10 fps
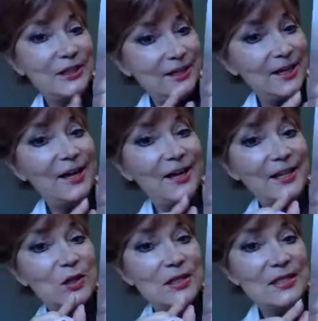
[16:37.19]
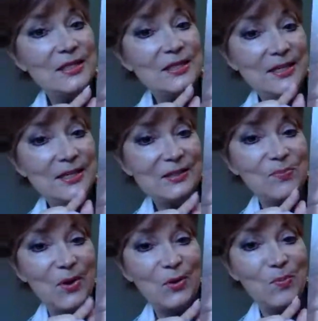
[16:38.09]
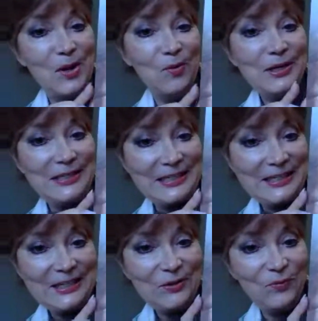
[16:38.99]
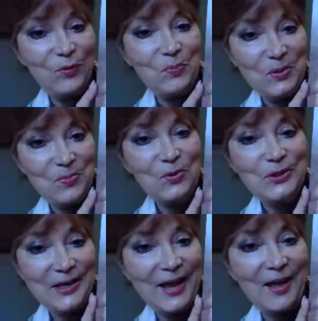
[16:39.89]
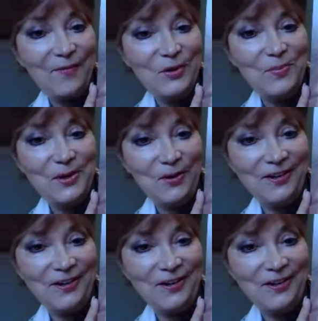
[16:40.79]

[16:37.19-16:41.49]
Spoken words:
to get this Mother Mary tea for people to have in America.